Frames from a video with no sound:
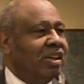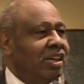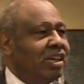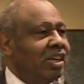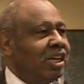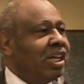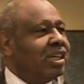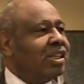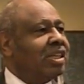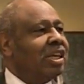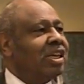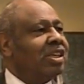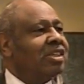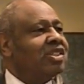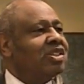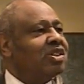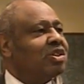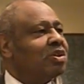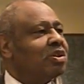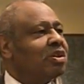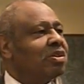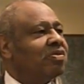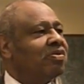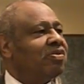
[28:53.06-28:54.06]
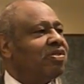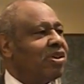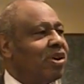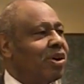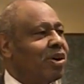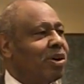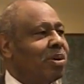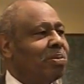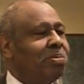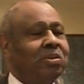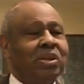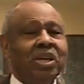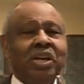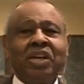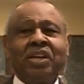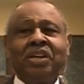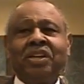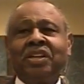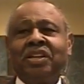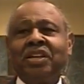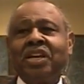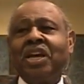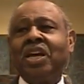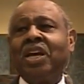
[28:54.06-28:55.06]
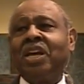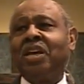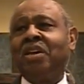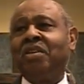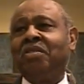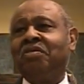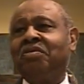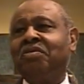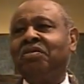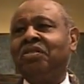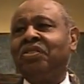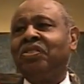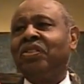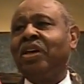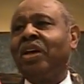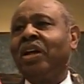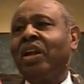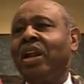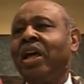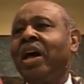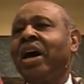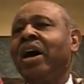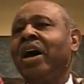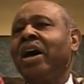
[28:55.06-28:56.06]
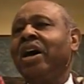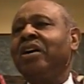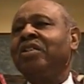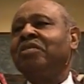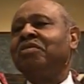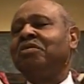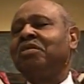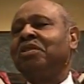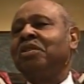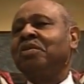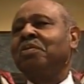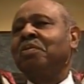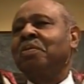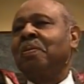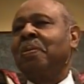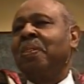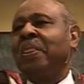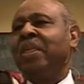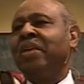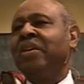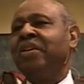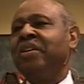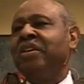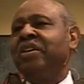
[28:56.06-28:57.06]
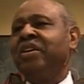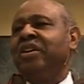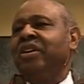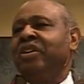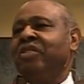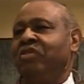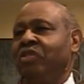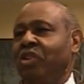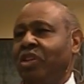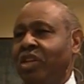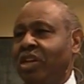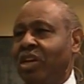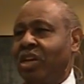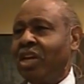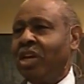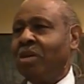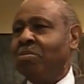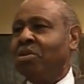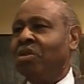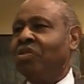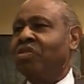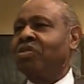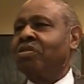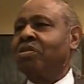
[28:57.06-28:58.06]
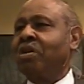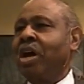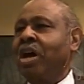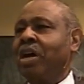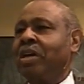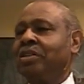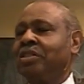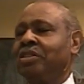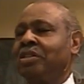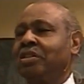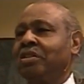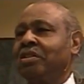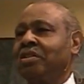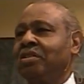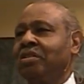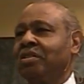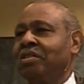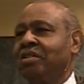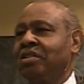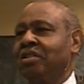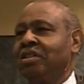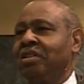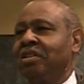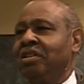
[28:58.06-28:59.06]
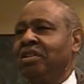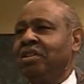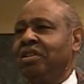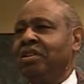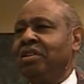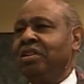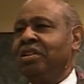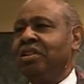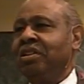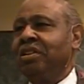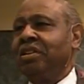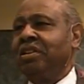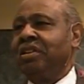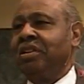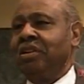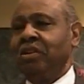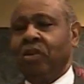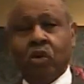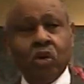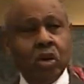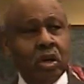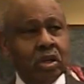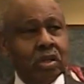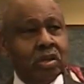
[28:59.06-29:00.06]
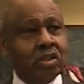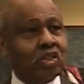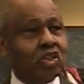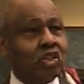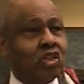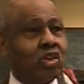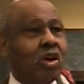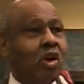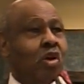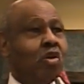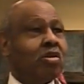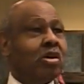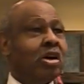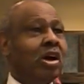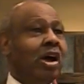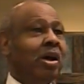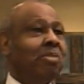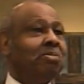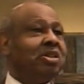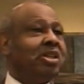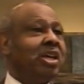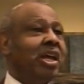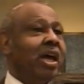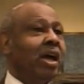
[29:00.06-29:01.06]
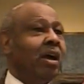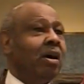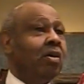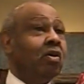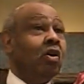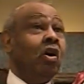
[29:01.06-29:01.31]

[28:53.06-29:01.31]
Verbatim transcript: Yet they stood firm, they gave their lives for the name of Christ. Oh, a little snow comes now.